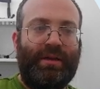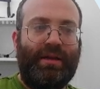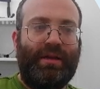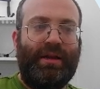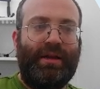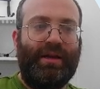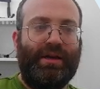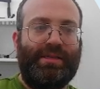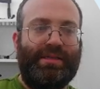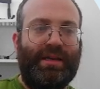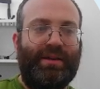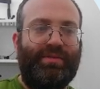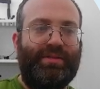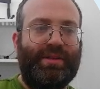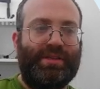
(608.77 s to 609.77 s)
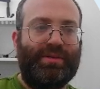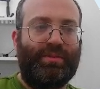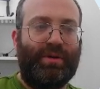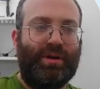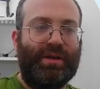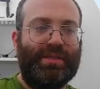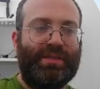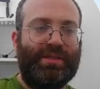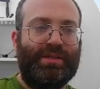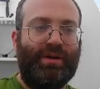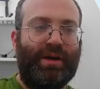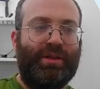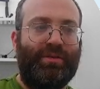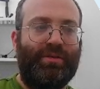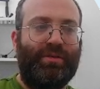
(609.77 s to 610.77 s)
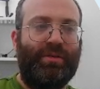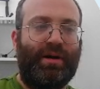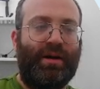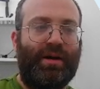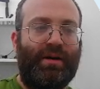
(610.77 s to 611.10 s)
And let's see if this works. So I'll do,